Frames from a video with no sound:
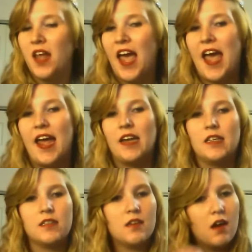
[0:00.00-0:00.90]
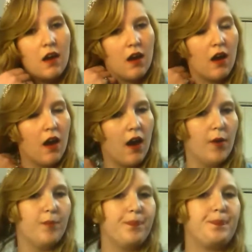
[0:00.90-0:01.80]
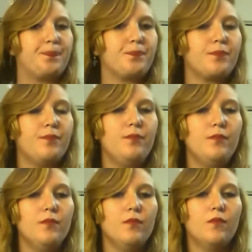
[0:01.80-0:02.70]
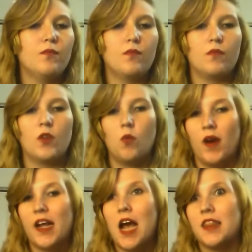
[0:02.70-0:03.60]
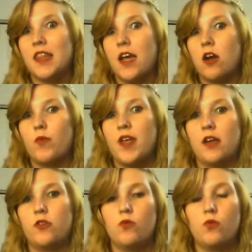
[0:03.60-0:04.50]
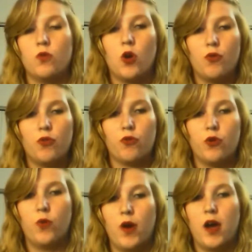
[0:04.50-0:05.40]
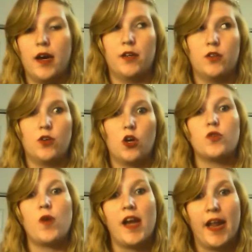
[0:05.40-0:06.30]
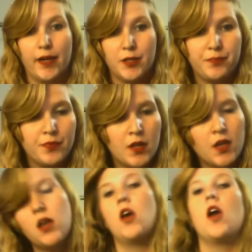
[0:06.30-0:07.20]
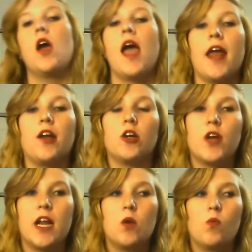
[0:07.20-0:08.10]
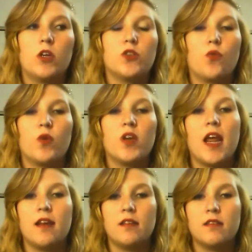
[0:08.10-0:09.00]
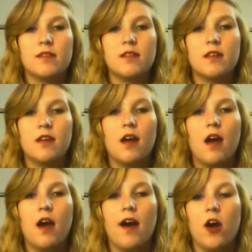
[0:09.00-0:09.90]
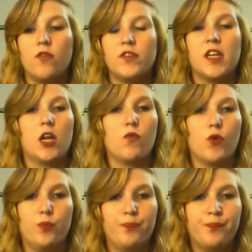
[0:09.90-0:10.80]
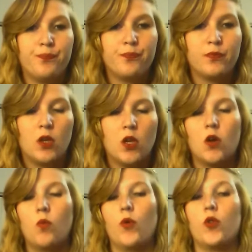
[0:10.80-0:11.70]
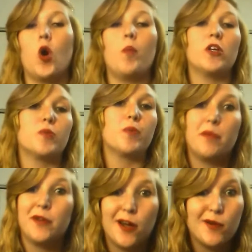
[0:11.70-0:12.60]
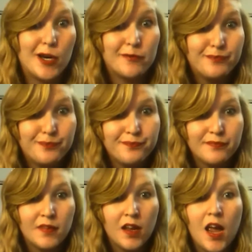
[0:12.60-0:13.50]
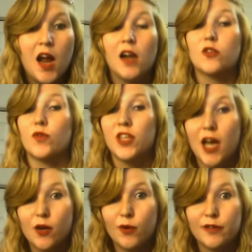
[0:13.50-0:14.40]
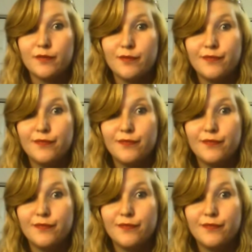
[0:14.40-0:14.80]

And when I got there, we had to go through our training, and our training was 3 days of sitting in a room with a whole bunch of people you don't know, and it's really awkward